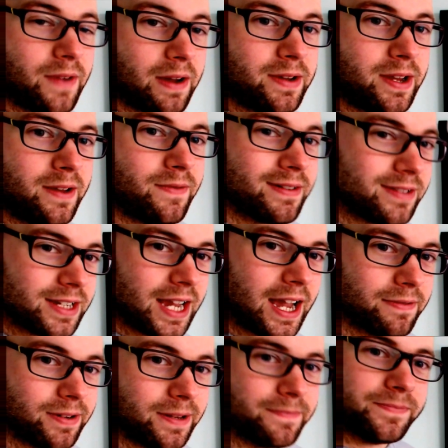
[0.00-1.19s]
very, very
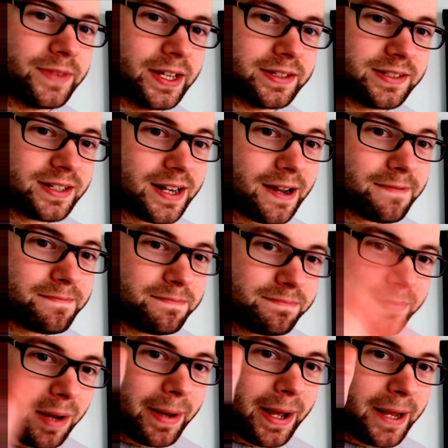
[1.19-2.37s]
carefully. That's it now.
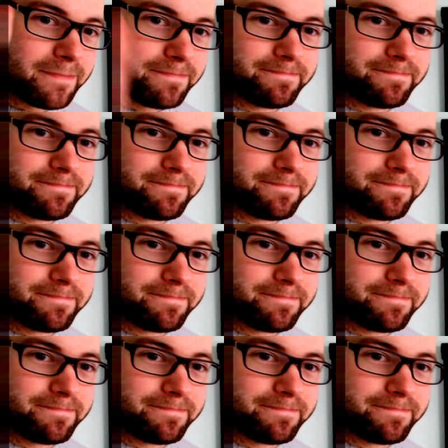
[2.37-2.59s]
Bye-bye.